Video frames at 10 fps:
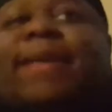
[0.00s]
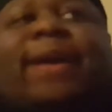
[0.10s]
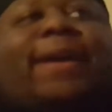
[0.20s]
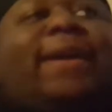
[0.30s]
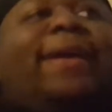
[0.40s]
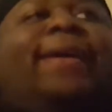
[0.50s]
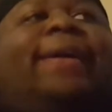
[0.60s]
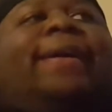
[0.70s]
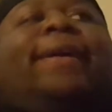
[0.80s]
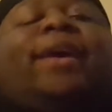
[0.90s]
like,
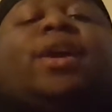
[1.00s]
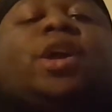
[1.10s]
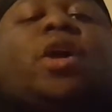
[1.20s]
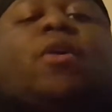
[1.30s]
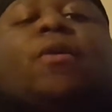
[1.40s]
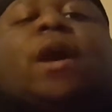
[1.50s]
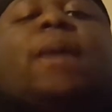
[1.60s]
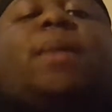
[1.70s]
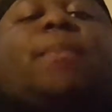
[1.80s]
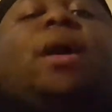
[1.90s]
you know,
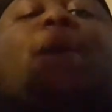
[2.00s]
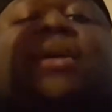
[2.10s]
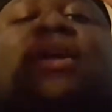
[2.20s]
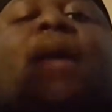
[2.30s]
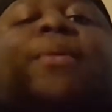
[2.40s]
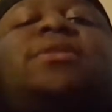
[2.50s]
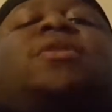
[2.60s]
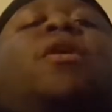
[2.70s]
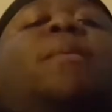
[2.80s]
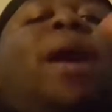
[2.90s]
I'm gonna
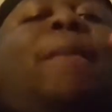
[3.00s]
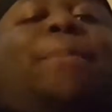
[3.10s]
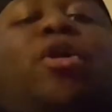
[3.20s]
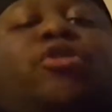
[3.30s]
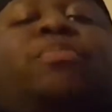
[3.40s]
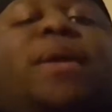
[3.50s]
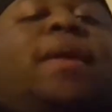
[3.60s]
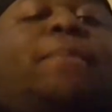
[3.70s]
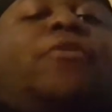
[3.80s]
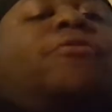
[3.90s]
talk about both
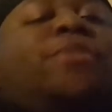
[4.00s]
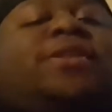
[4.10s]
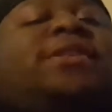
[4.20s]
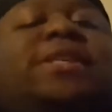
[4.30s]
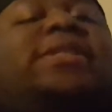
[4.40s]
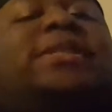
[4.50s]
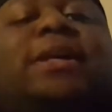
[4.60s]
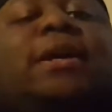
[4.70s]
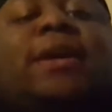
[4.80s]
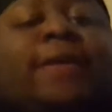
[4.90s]
people, but since
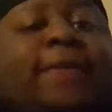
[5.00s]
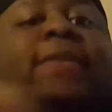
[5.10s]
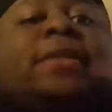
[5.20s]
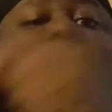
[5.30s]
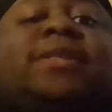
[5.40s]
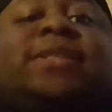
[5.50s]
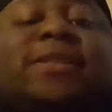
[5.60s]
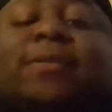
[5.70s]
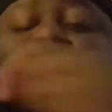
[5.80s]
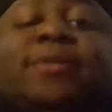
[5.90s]
this
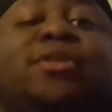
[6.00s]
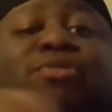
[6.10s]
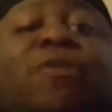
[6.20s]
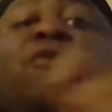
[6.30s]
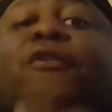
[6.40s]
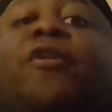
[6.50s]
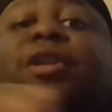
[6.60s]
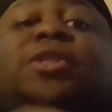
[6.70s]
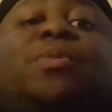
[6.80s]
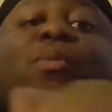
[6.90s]
is
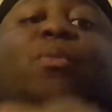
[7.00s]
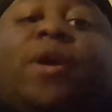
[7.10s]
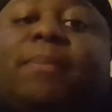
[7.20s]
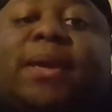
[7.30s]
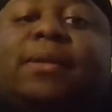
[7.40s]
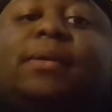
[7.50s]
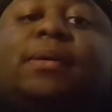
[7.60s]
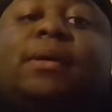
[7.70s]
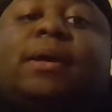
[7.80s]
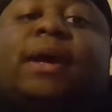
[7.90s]
referring to women,
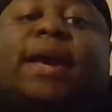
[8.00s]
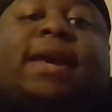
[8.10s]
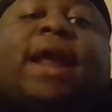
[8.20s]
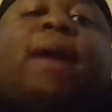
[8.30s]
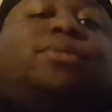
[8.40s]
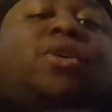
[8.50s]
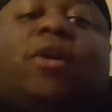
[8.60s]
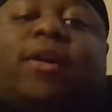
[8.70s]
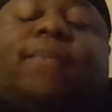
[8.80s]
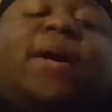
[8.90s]
and I'm
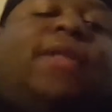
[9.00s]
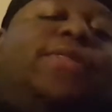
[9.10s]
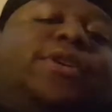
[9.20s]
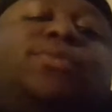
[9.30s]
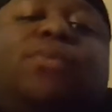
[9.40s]
talking about this